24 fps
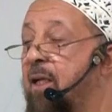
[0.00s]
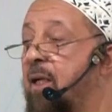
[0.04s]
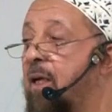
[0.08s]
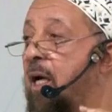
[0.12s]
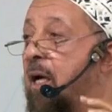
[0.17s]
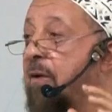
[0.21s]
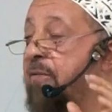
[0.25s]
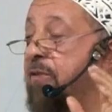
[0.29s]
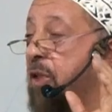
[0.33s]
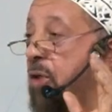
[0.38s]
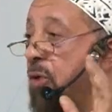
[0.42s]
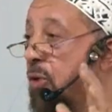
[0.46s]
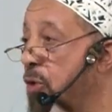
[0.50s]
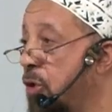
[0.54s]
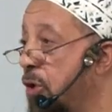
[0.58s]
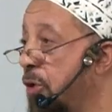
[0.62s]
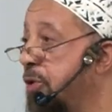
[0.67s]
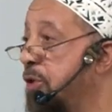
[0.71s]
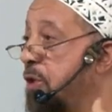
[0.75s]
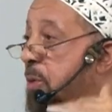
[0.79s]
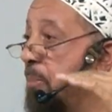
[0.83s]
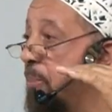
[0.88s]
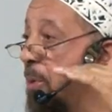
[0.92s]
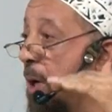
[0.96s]
of the
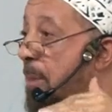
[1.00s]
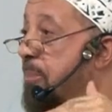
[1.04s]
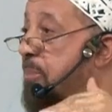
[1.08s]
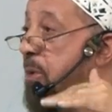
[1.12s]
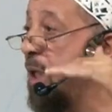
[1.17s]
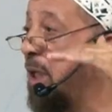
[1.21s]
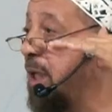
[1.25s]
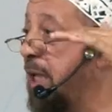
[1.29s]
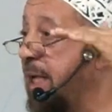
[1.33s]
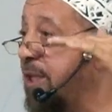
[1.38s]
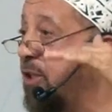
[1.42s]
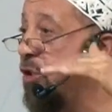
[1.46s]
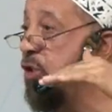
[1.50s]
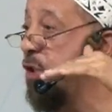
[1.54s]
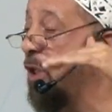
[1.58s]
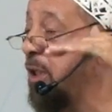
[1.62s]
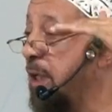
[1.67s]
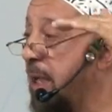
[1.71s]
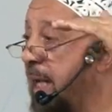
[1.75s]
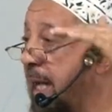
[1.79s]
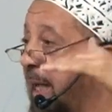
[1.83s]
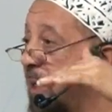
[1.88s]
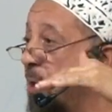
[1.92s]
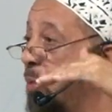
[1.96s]
Earth's population,
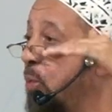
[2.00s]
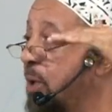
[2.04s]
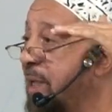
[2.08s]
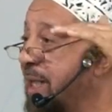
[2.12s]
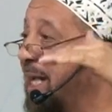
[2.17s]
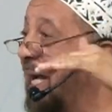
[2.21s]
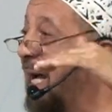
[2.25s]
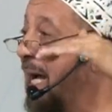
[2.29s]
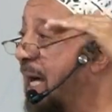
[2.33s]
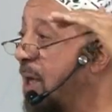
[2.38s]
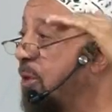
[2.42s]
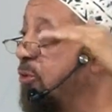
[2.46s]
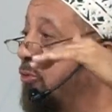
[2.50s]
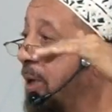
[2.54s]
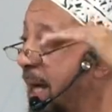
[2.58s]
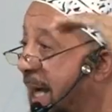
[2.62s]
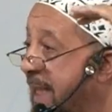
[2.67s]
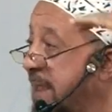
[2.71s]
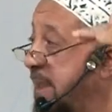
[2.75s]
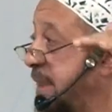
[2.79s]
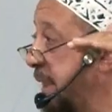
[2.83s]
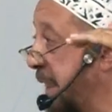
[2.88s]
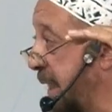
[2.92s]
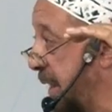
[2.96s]
and we are
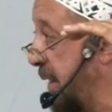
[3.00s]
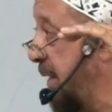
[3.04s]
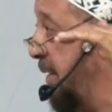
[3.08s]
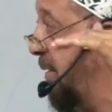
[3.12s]
rising.